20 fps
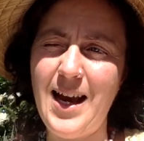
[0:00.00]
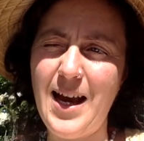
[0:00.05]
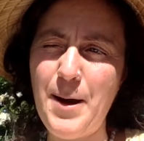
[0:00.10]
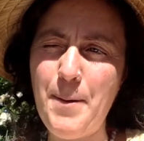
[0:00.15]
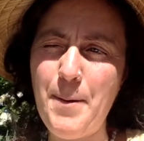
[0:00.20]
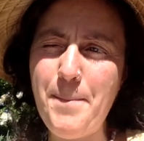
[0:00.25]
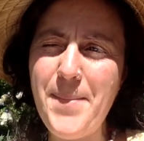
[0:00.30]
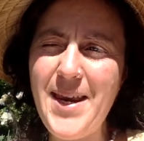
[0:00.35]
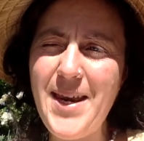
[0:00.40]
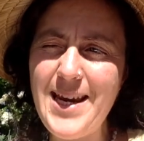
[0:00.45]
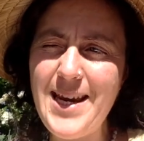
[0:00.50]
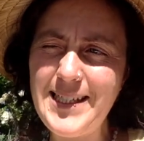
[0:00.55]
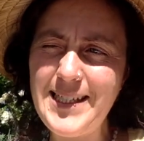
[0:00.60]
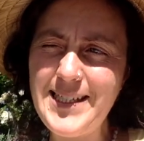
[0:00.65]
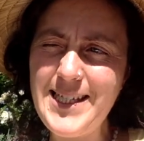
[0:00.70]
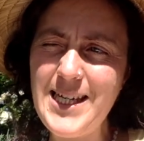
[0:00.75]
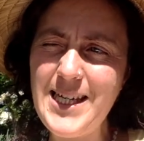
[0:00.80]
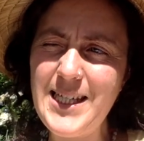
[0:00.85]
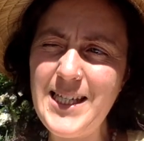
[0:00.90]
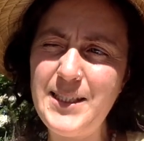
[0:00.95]
A mere
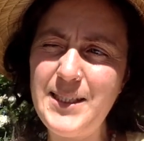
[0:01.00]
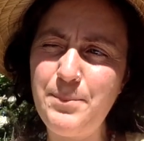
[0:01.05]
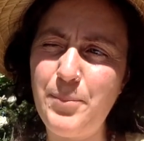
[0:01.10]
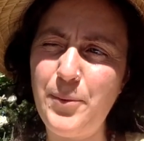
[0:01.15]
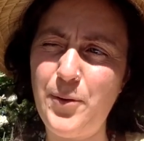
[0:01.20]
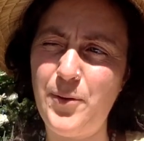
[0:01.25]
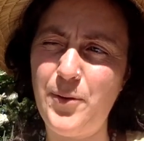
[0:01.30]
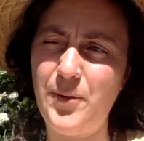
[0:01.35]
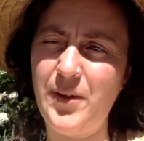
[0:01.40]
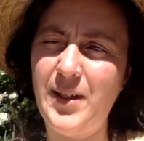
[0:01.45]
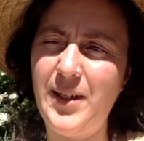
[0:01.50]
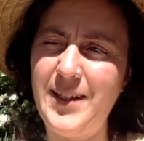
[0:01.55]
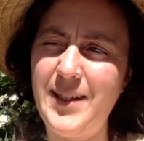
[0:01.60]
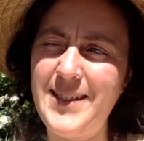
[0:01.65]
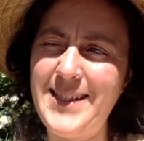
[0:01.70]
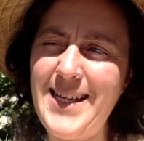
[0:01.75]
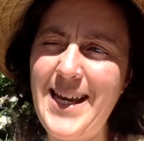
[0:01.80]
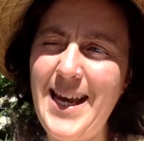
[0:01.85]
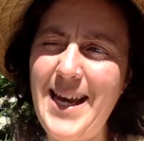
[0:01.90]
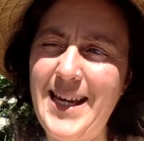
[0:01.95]
teaspoon
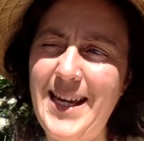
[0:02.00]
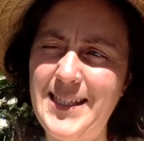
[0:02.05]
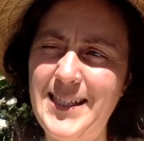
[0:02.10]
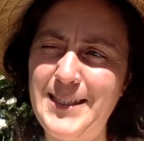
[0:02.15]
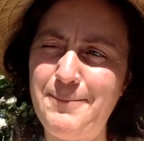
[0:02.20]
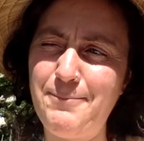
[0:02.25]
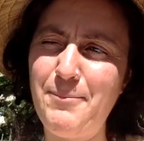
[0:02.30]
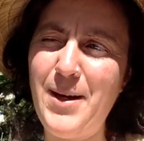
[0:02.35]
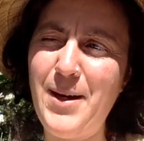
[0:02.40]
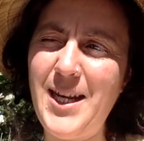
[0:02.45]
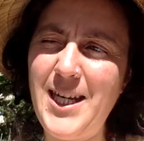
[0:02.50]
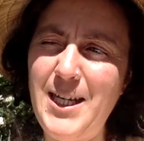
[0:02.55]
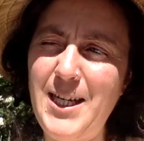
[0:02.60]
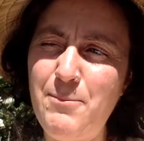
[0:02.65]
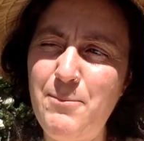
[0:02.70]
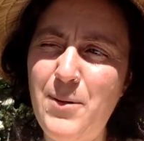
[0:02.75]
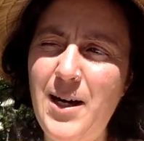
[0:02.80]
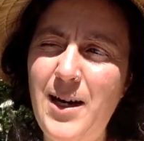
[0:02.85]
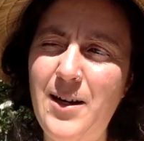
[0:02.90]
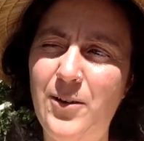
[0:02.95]
contains many
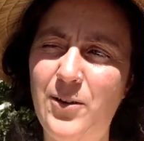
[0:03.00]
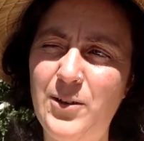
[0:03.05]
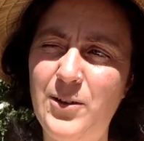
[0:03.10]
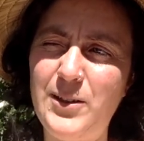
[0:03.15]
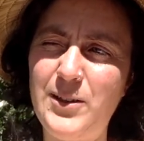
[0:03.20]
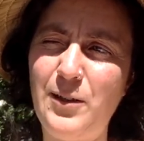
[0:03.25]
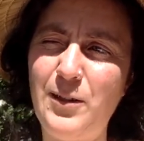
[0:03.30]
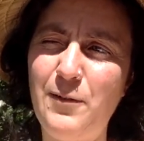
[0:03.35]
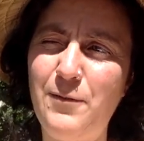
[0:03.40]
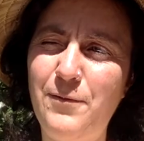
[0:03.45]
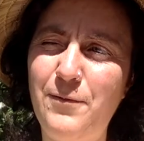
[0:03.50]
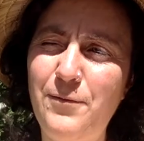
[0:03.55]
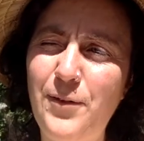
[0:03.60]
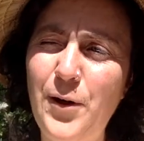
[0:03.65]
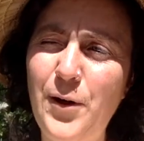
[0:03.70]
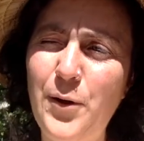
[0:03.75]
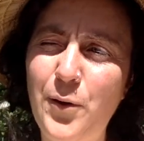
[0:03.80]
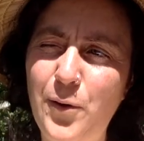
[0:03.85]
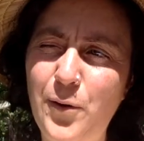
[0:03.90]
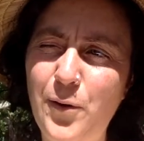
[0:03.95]
miles of
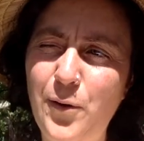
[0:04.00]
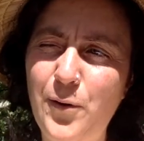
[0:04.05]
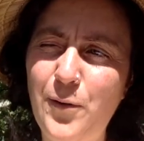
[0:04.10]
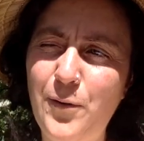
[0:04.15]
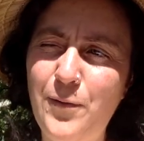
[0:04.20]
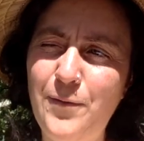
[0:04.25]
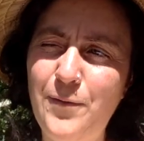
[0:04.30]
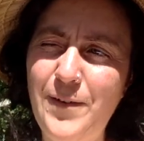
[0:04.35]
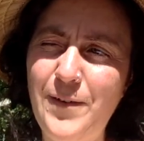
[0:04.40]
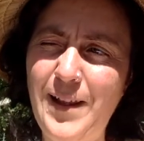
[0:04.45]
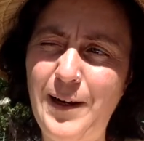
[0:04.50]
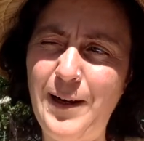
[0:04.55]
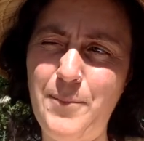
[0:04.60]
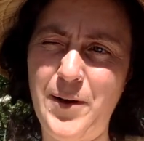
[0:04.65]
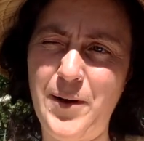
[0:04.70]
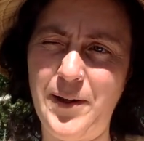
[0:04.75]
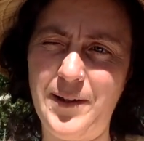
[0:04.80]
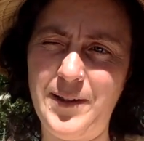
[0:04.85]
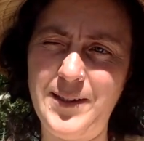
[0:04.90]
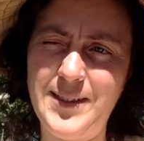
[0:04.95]
fungal
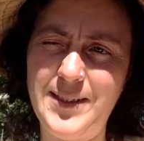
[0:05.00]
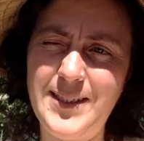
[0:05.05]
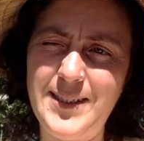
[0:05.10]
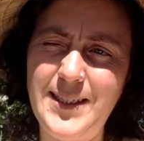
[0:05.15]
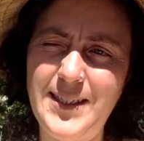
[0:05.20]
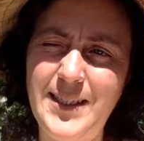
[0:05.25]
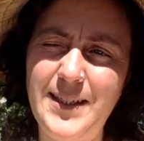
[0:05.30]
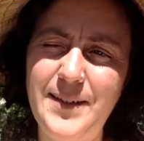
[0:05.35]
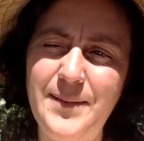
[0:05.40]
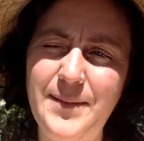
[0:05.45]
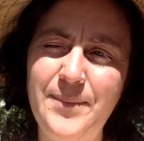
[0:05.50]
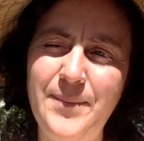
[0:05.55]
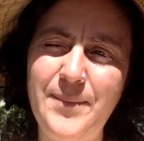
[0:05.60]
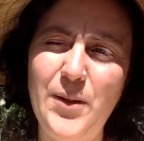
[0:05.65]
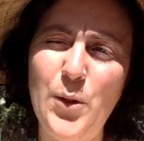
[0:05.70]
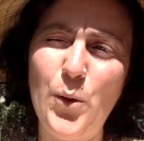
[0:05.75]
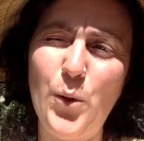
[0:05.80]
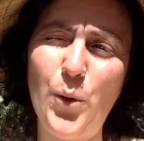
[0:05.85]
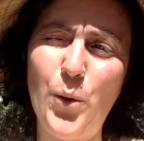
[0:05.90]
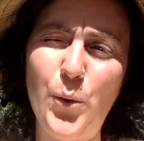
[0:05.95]
filaments.
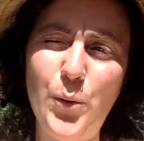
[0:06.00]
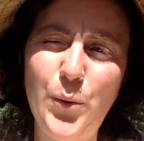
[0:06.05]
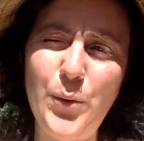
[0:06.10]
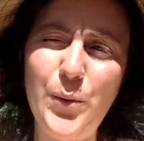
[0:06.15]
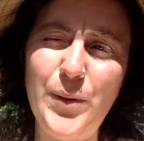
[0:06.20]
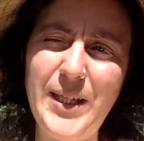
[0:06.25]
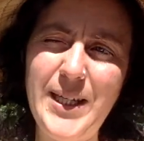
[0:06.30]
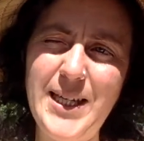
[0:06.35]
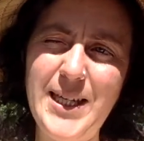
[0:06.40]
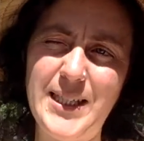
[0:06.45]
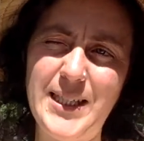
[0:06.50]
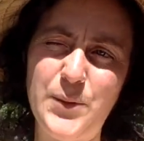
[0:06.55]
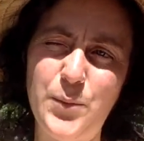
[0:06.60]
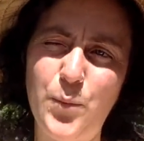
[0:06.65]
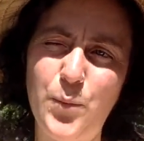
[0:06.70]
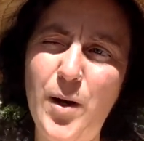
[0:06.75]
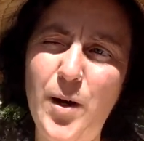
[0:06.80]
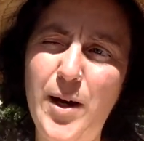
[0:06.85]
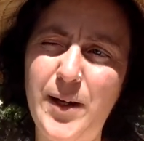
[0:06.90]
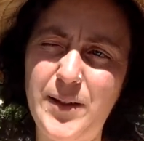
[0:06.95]
All these
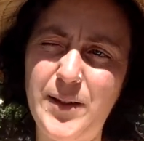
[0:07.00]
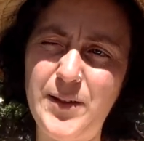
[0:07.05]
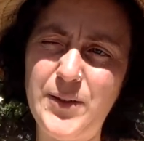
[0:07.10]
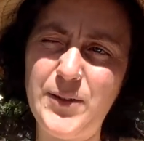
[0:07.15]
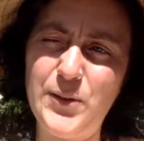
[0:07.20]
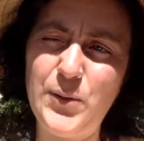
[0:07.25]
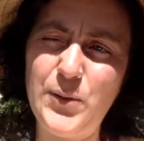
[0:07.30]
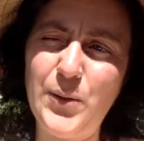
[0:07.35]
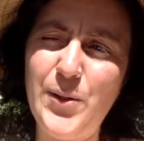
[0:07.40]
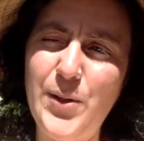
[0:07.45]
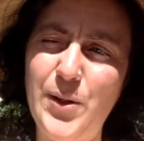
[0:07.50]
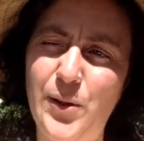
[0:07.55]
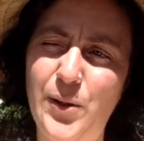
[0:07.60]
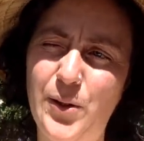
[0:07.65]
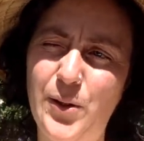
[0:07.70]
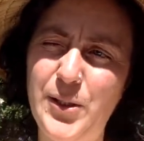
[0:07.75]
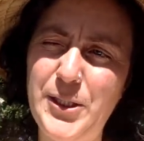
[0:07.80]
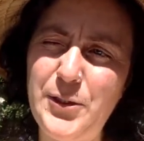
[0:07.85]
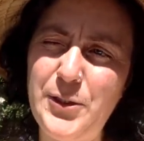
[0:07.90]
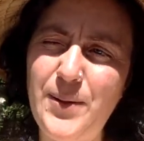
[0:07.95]
work the
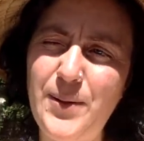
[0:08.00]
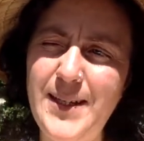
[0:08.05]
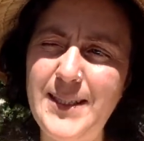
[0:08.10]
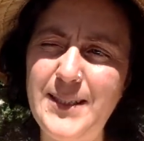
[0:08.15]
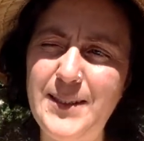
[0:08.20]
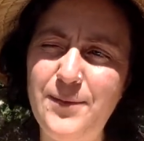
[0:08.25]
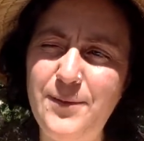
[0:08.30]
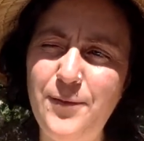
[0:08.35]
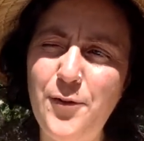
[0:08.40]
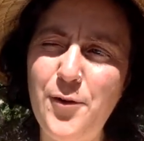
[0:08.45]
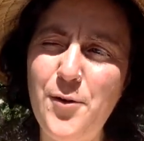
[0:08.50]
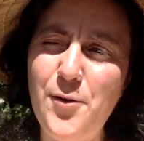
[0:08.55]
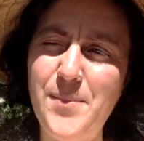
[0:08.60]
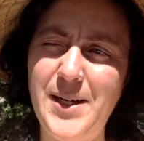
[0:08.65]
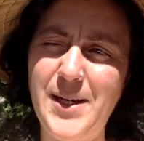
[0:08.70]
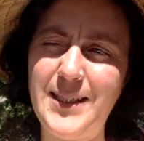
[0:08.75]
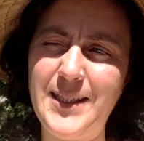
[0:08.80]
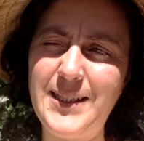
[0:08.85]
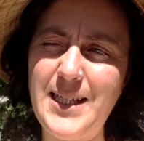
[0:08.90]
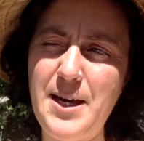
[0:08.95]
soil, transform
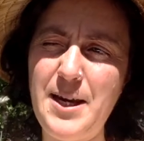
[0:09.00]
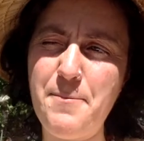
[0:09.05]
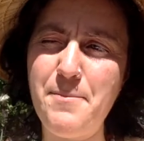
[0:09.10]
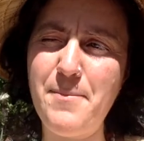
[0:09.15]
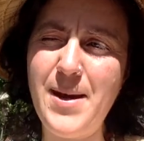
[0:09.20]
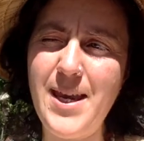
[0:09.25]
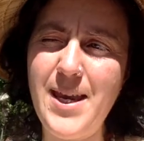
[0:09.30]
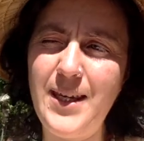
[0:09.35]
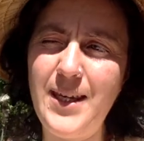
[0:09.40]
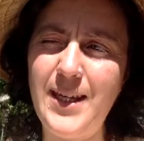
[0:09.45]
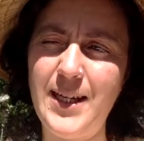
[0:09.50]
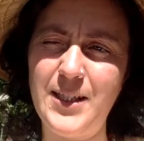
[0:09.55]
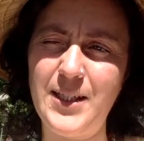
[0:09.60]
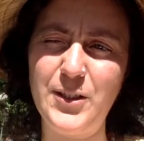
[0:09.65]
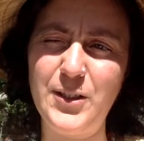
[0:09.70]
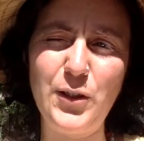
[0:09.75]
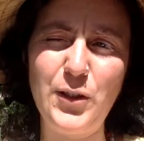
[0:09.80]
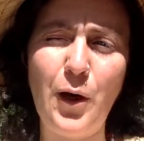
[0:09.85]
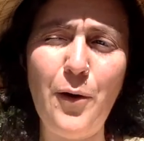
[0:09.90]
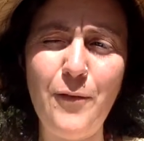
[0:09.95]
it, and make it
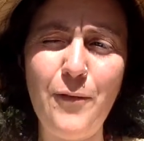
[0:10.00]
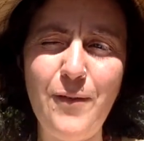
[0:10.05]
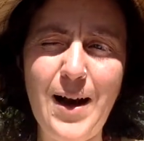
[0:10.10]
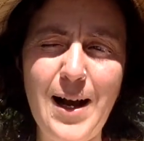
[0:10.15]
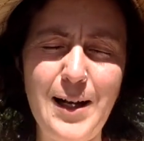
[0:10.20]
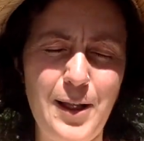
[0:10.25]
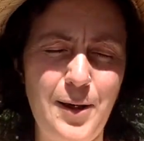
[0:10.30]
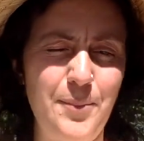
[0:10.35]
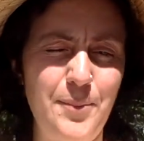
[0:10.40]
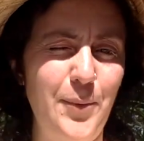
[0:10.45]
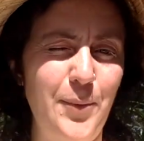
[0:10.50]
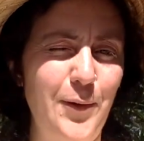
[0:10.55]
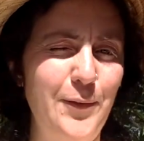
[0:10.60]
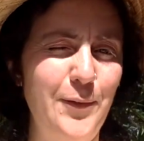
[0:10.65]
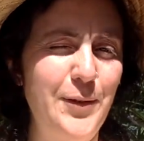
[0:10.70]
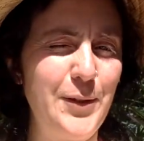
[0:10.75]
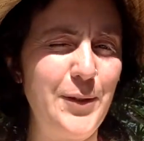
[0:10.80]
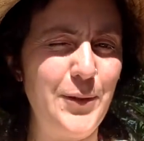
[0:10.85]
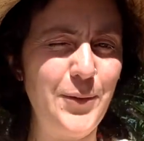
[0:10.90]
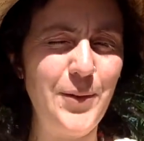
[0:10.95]
so valuable
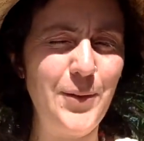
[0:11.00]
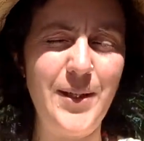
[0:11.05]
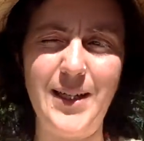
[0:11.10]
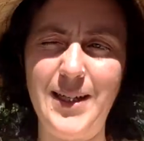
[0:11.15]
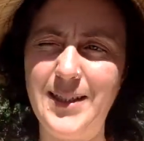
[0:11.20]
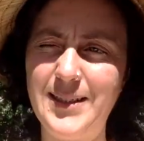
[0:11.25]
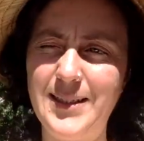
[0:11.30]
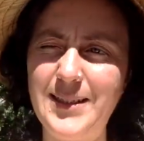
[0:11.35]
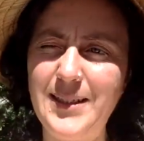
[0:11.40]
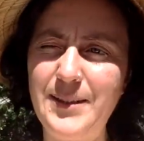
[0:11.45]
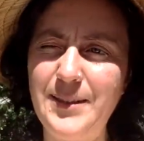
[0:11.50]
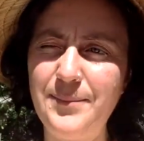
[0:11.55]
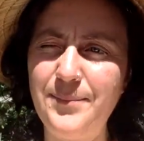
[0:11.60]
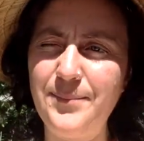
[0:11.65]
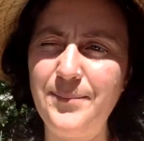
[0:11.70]
for trees.